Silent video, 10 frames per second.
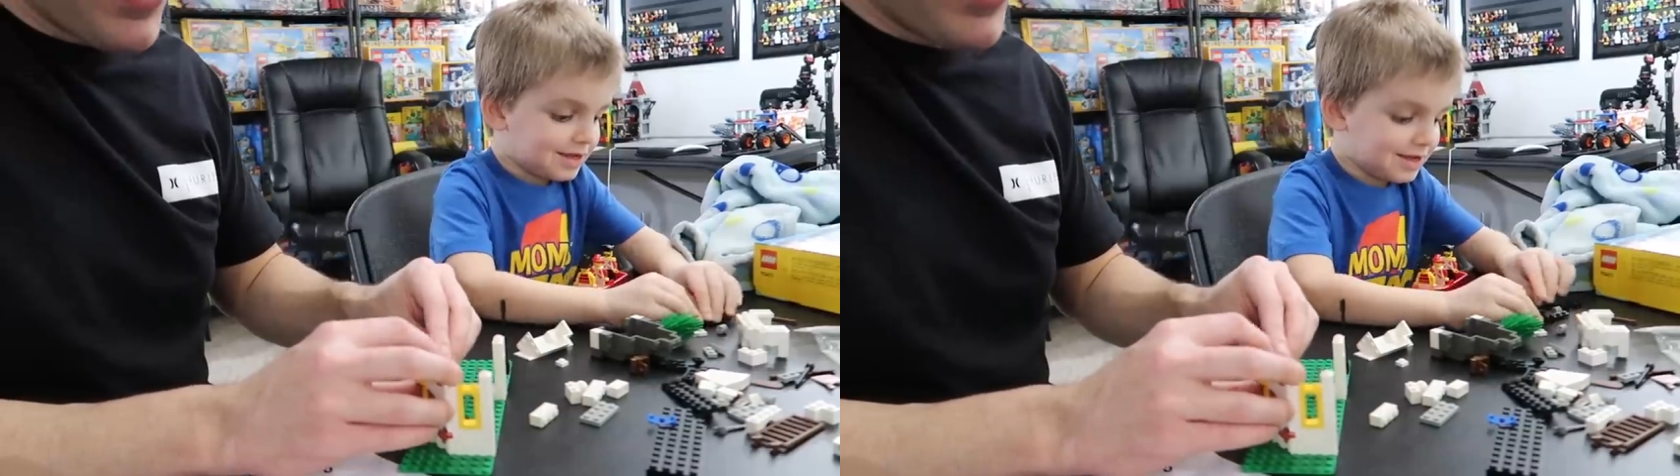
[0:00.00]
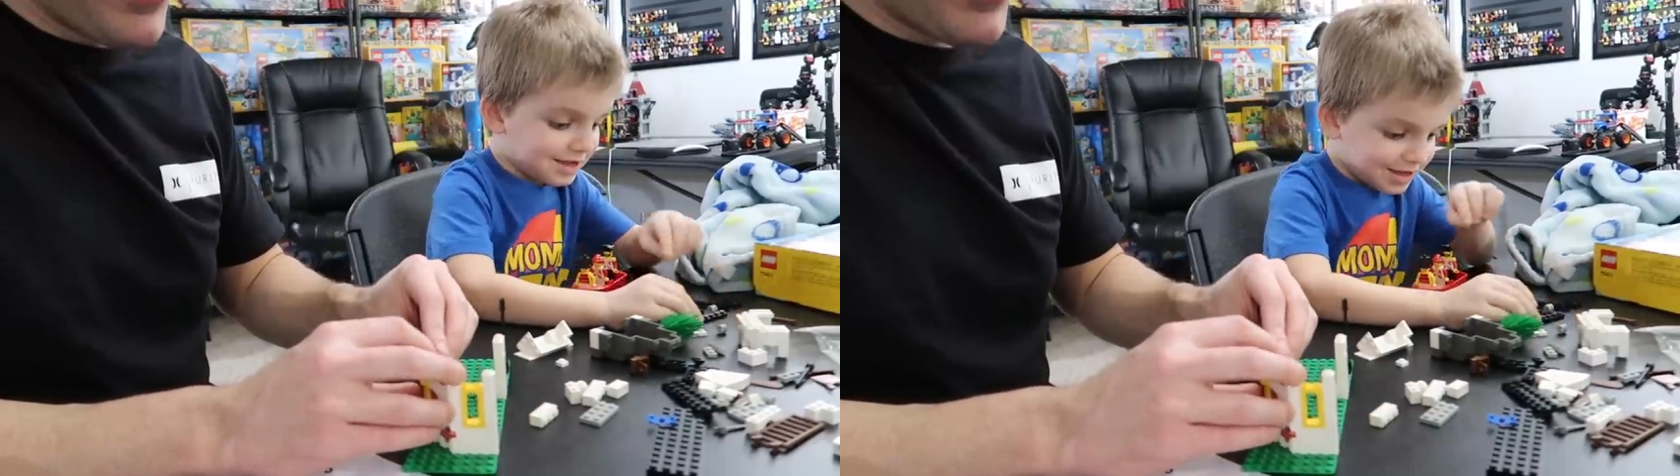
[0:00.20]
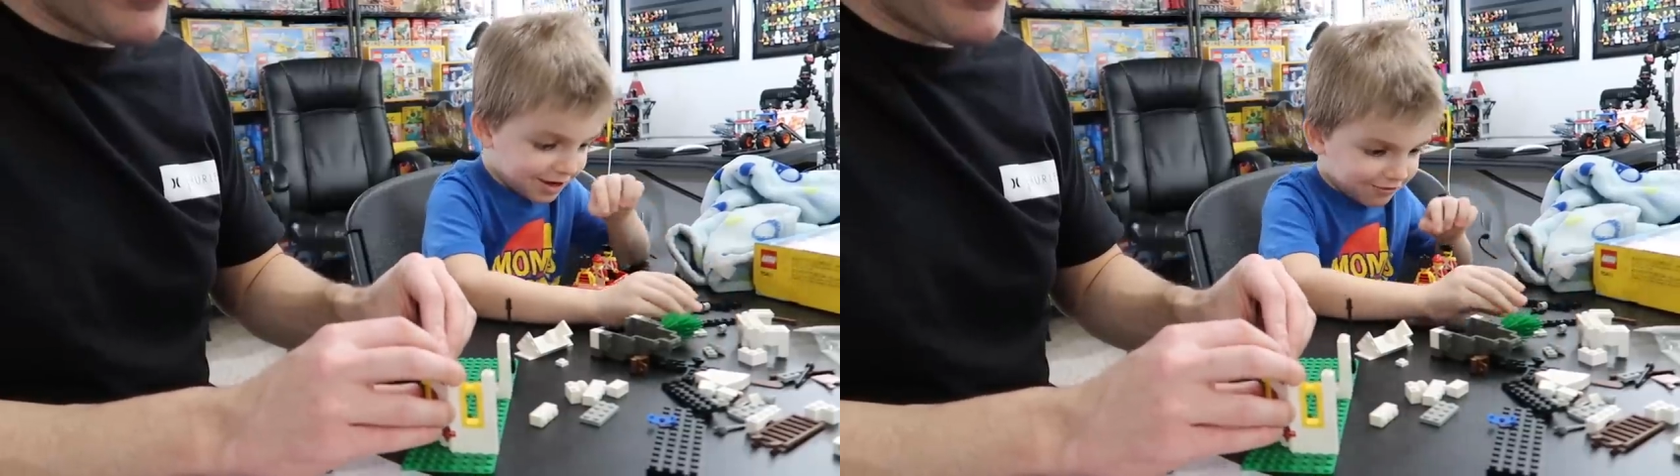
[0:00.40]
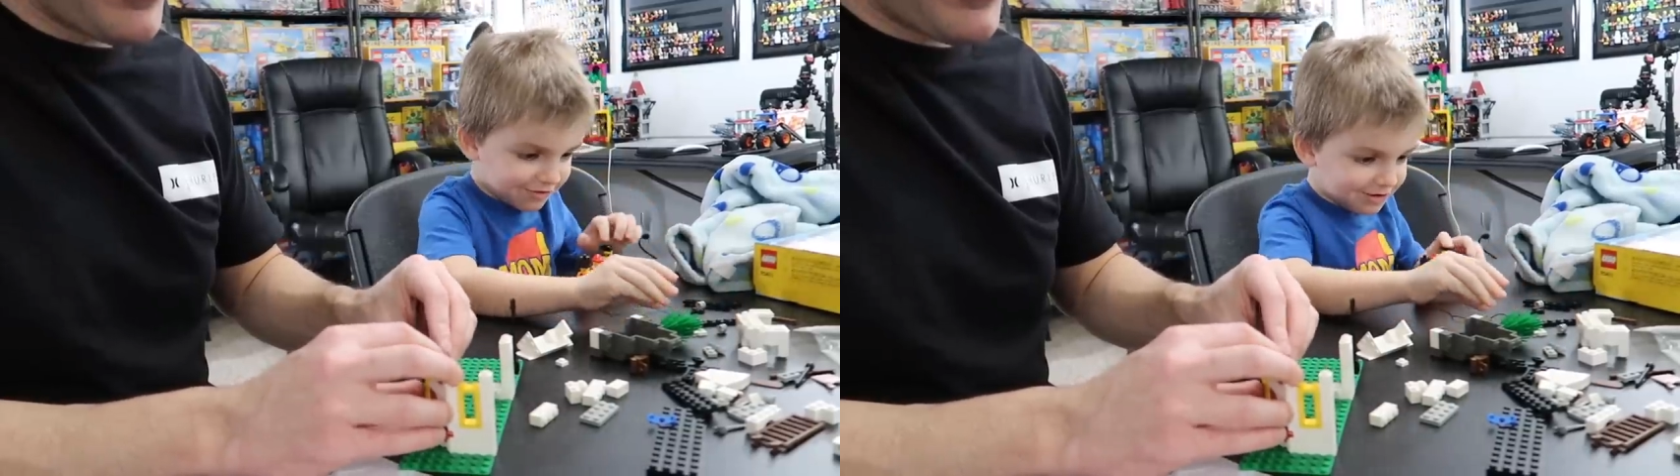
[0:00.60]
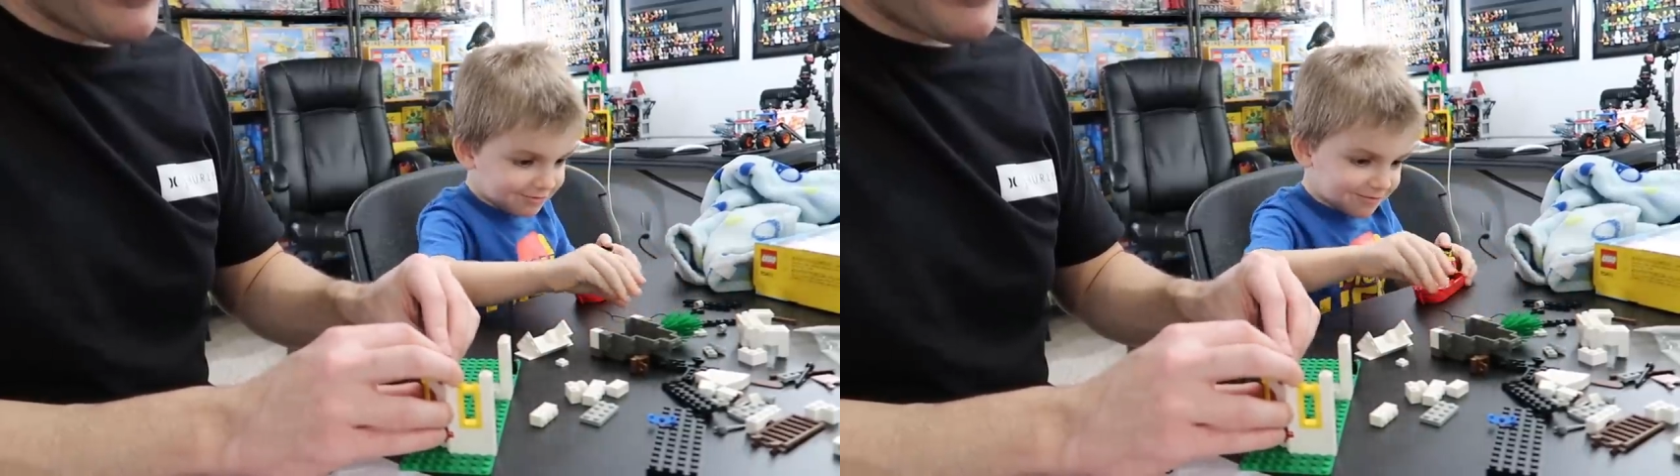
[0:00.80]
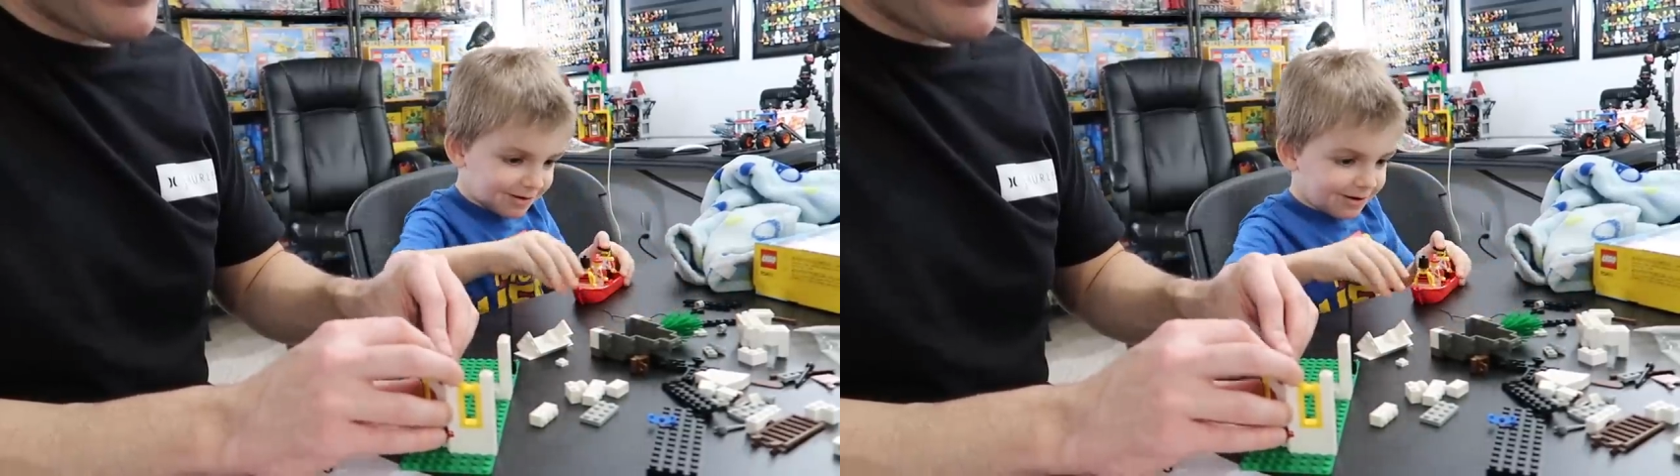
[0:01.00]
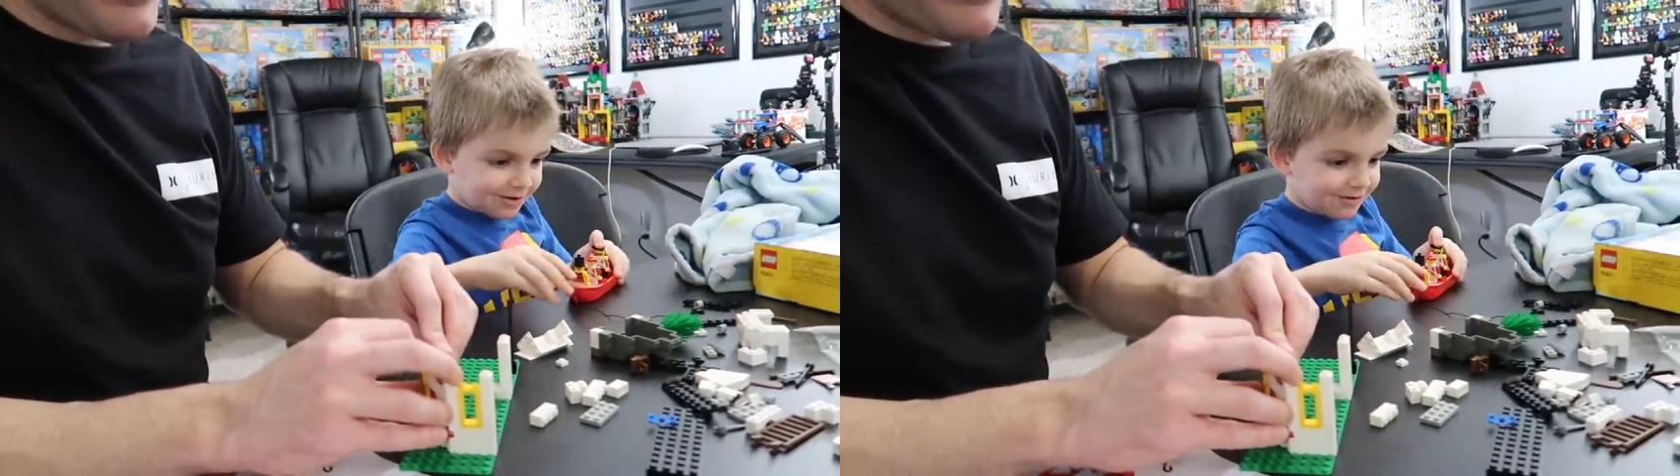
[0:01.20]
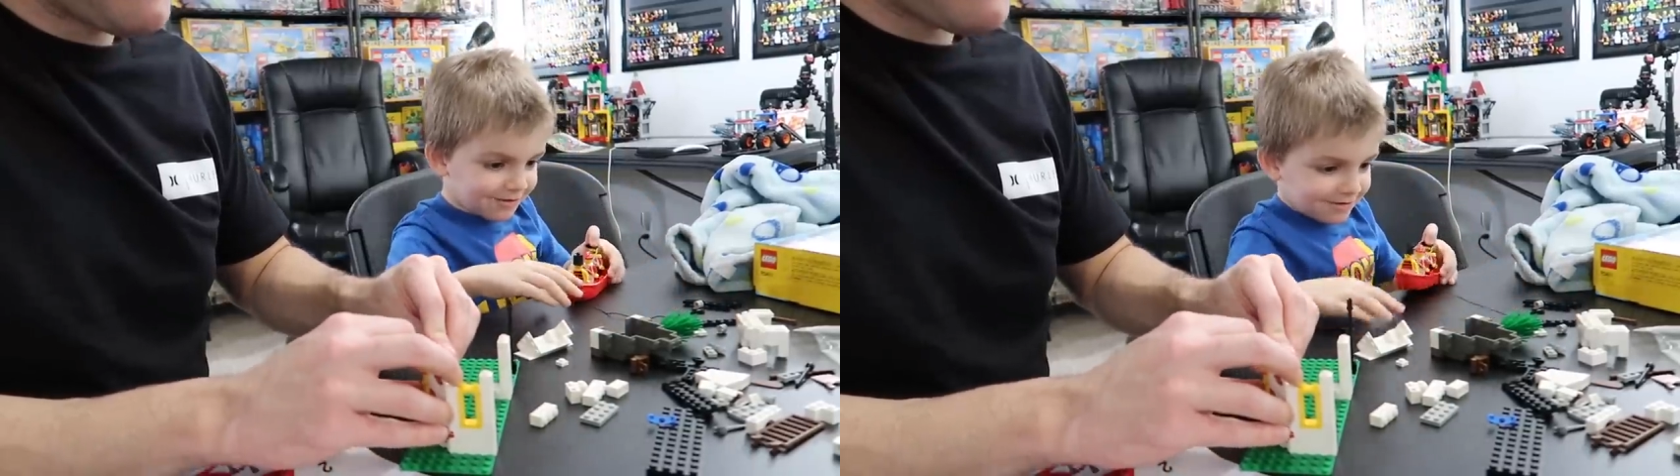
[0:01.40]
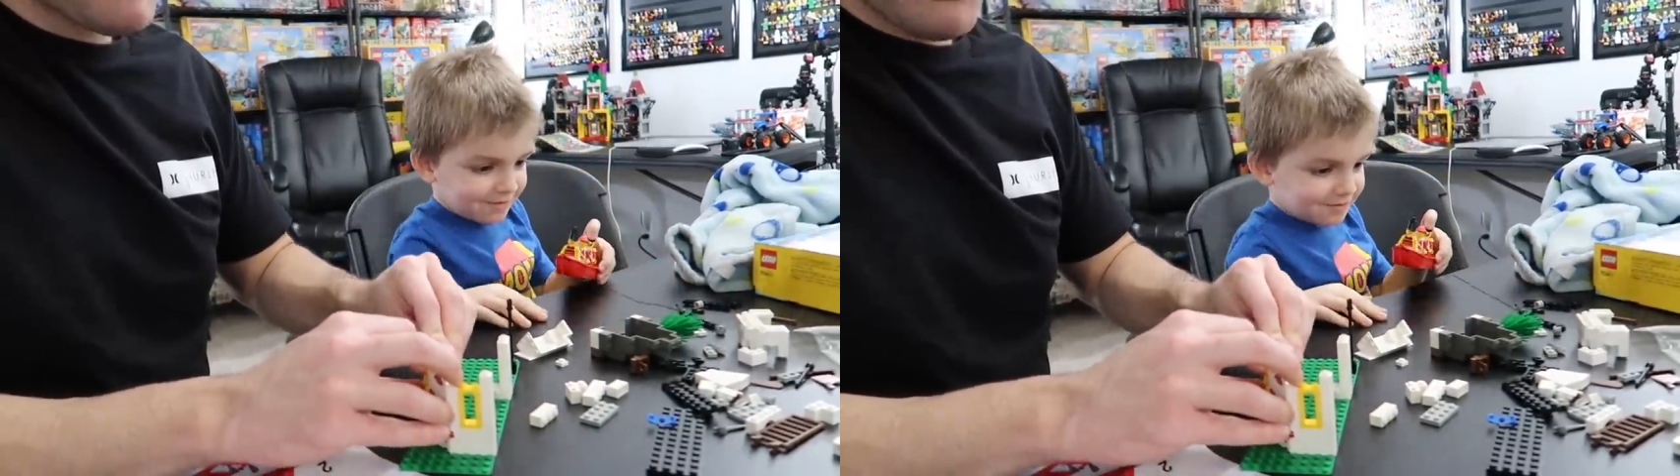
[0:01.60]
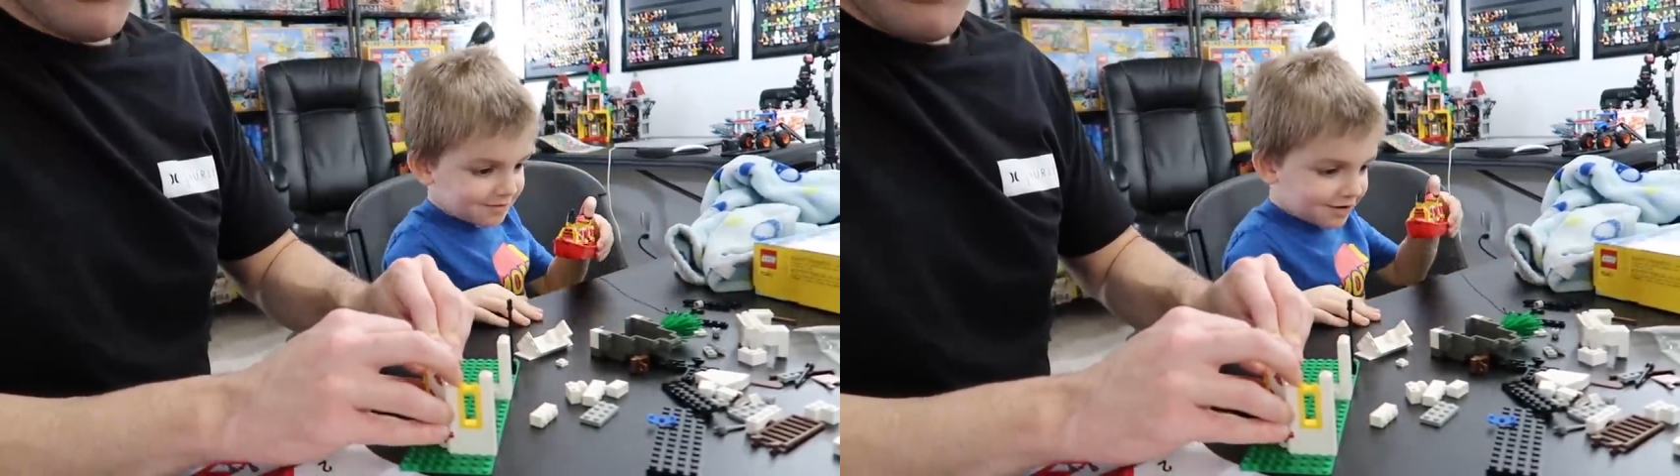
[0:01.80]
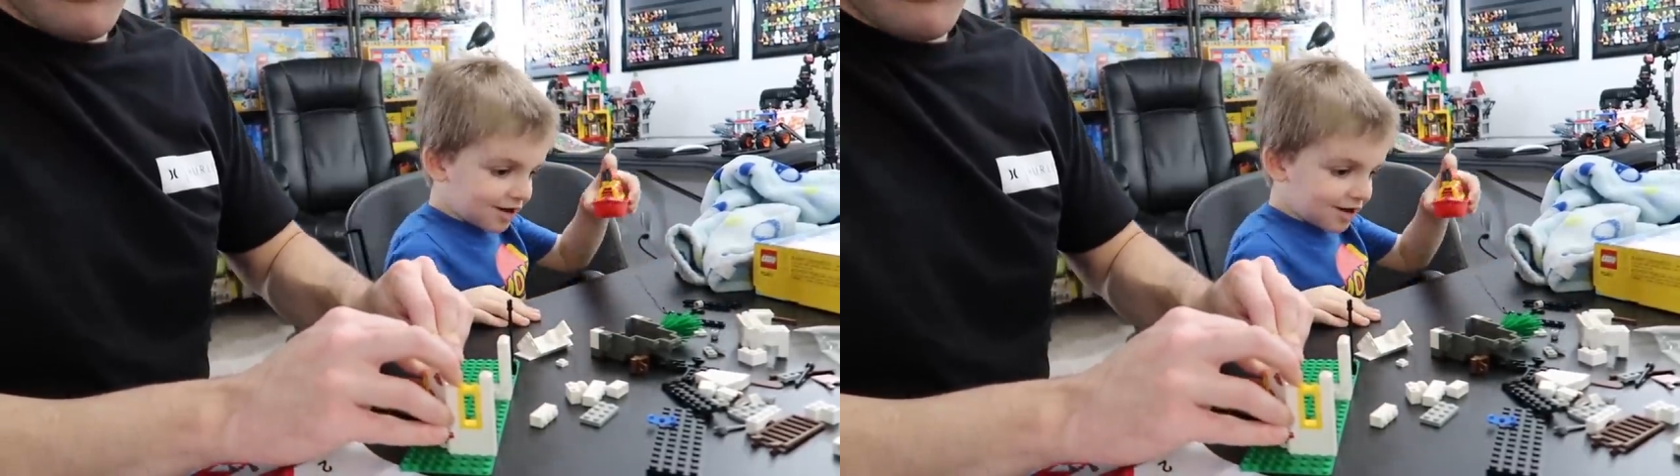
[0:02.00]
No, you won't.